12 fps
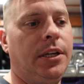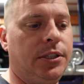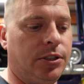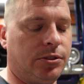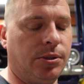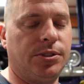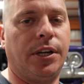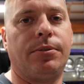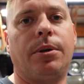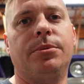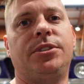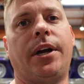just so he's not
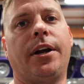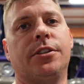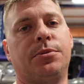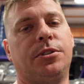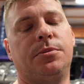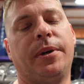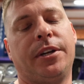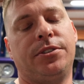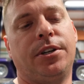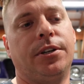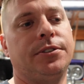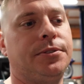rubbing tires when he's making
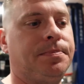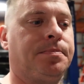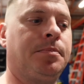turns.